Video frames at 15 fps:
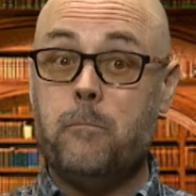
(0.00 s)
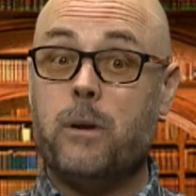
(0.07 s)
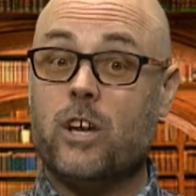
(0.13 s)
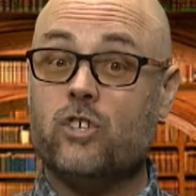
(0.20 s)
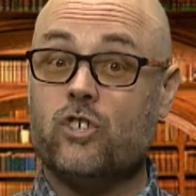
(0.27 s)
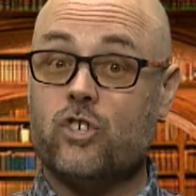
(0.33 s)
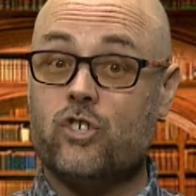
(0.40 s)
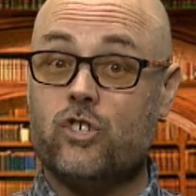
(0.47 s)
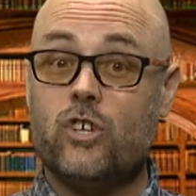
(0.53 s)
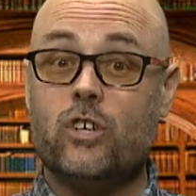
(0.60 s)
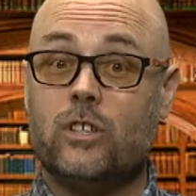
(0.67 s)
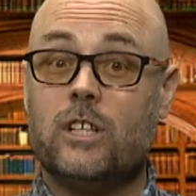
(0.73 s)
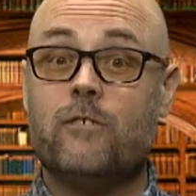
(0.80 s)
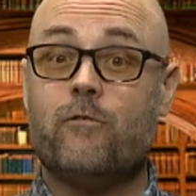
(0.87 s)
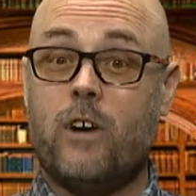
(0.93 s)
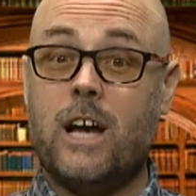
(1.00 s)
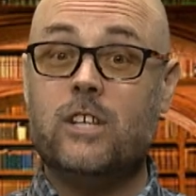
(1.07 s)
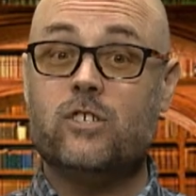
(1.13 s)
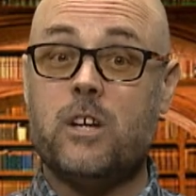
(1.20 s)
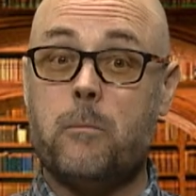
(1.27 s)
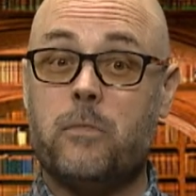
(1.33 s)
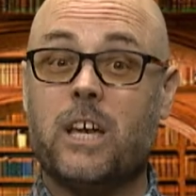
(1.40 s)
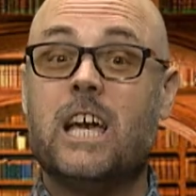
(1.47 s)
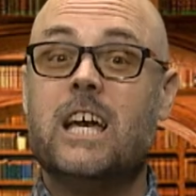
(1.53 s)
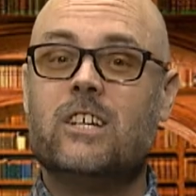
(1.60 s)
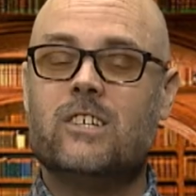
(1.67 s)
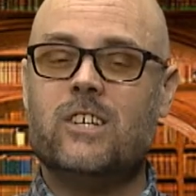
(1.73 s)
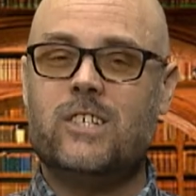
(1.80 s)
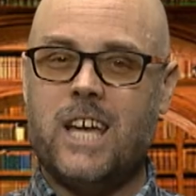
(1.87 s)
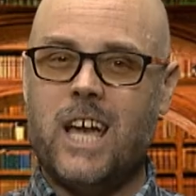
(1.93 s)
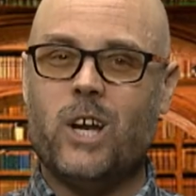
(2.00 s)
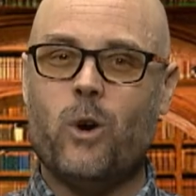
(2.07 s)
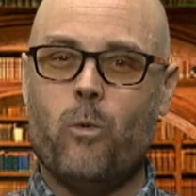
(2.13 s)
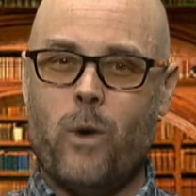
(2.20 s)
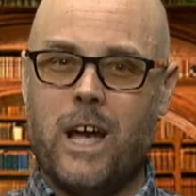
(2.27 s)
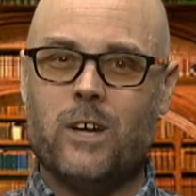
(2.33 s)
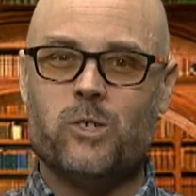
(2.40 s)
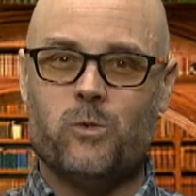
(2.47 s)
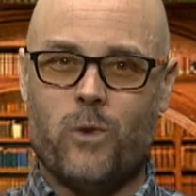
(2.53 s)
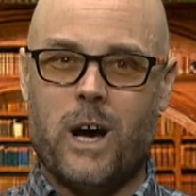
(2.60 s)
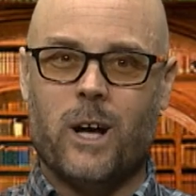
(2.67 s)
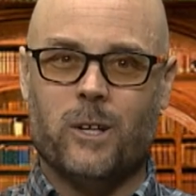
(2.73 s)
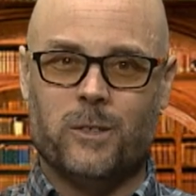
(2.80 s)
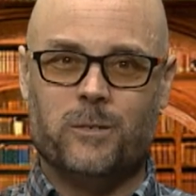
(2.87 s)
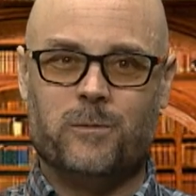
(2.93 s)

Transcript: because you're certain to find something to take away as well.